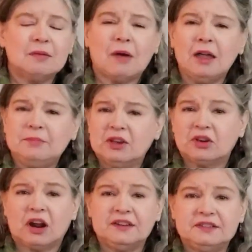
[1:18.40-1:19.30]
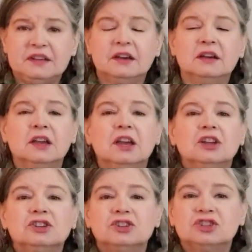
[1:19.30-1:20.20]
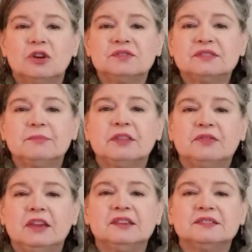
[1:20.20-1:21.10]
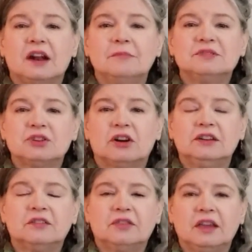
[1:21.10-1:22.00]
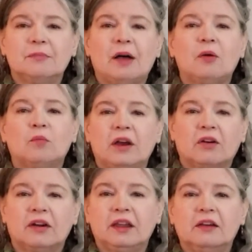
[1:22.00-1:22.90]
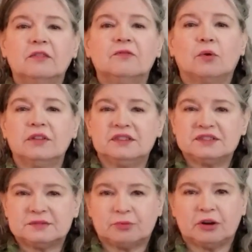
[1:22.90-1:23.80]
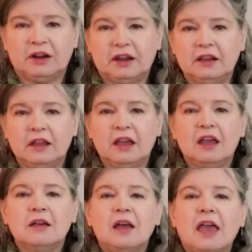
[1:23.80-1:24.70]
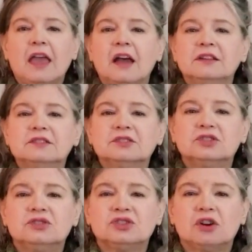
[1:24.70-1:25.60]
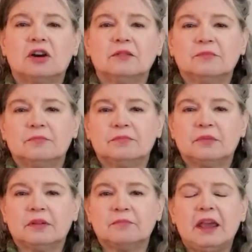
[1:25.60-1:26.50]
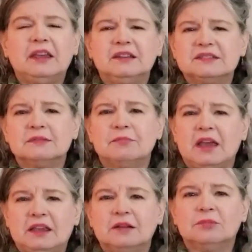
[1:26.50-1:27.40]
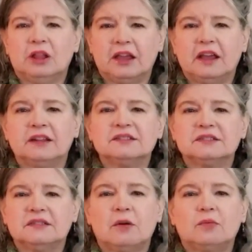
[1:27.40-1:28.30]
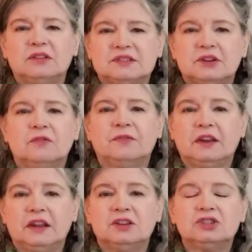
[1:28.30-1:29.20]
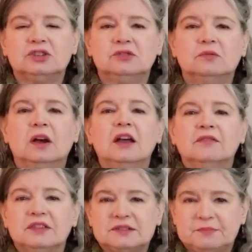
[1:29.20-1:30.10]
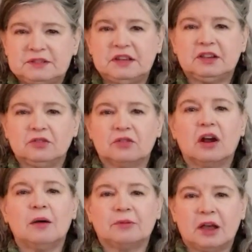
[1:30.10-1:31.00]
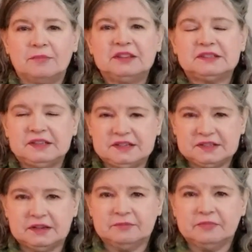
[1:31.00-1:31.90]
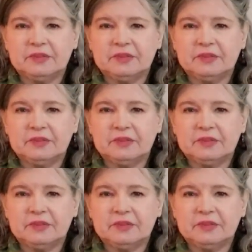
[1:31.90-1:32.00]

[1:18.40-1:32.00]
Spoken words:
it might be a good idea to show some of the things that I'm starting to think about wearing for this spring and to start making some making plans that would still fit into this particular upcoming season.